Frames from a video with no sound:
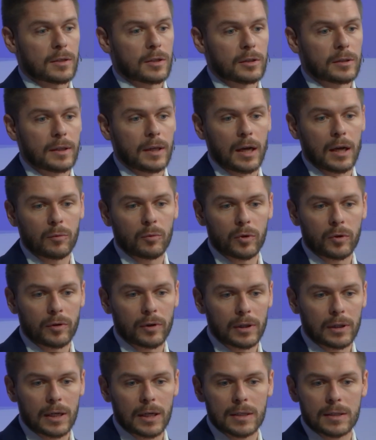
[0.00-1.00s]
our time, we
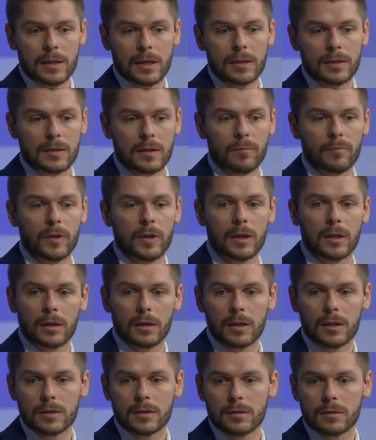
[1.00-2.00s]
realize that something
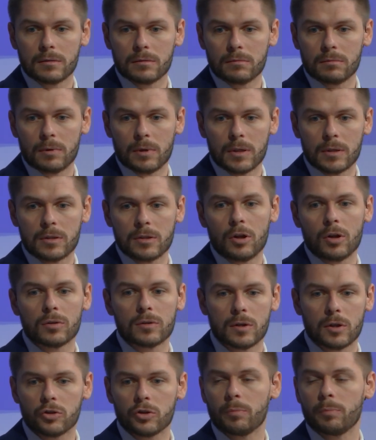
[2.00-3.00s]
is not
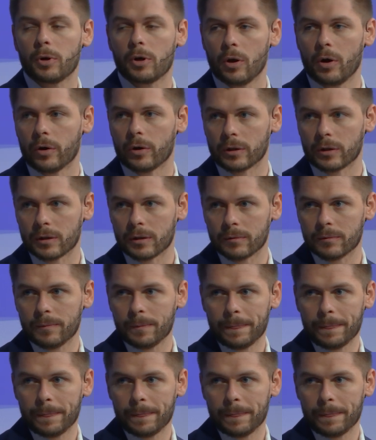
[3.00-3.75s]
such a priority.